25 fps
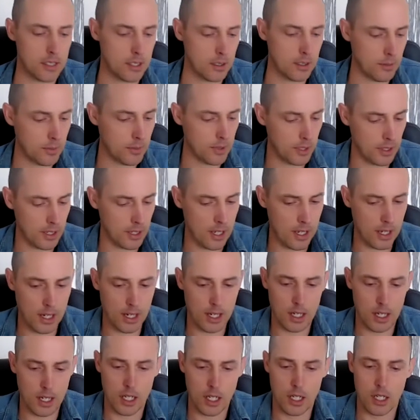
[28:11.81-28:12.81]
something that
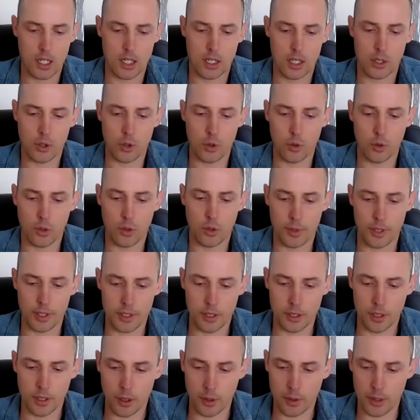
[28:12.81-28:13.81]
you want me
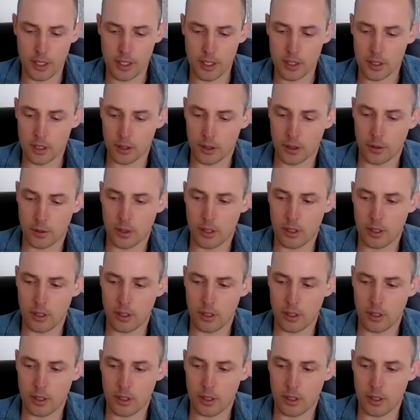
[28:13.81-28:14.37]
to go into.